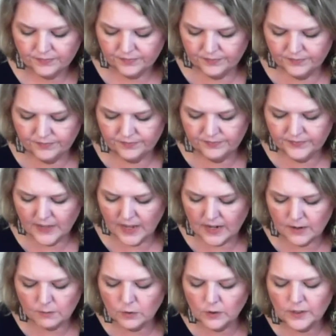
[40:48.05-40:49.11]
And
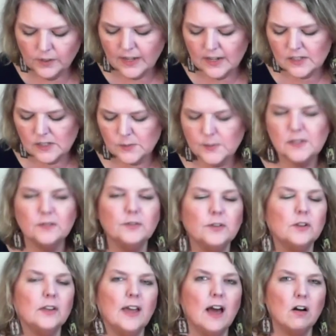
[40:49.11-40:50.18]
I'm really getting
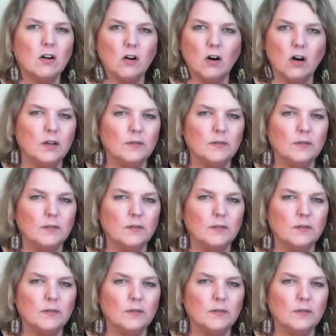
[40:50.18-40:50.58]
specifically alcohol.